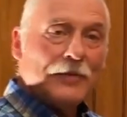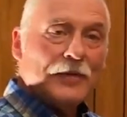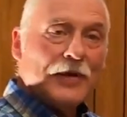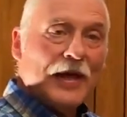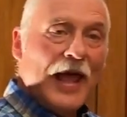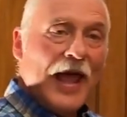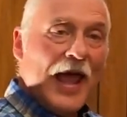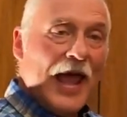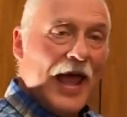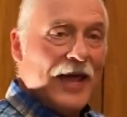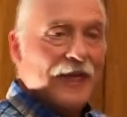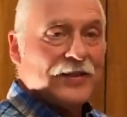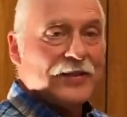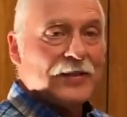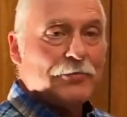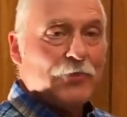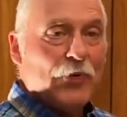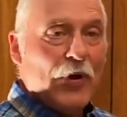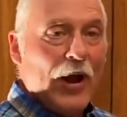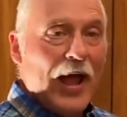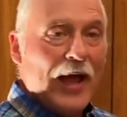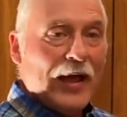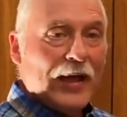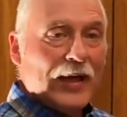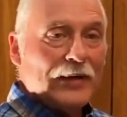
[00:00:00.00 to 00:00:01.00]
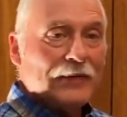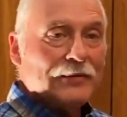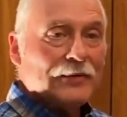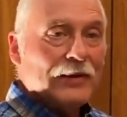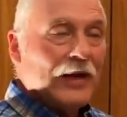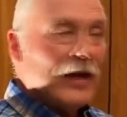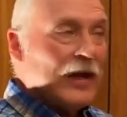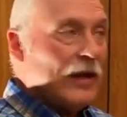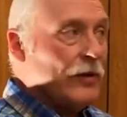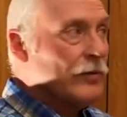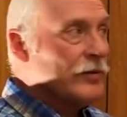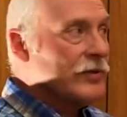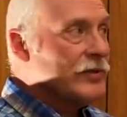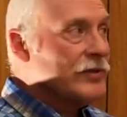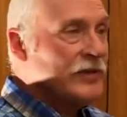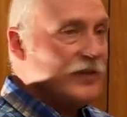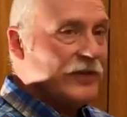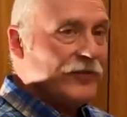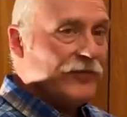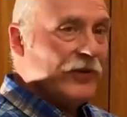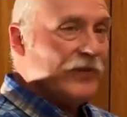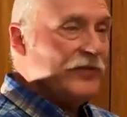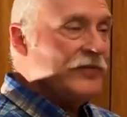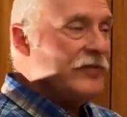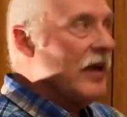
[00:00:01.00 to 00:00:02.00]
to hang the bracket, and we'll see
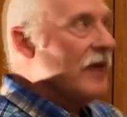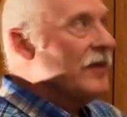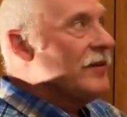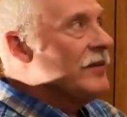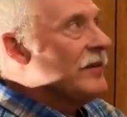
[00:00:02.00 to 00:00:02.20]
if we've done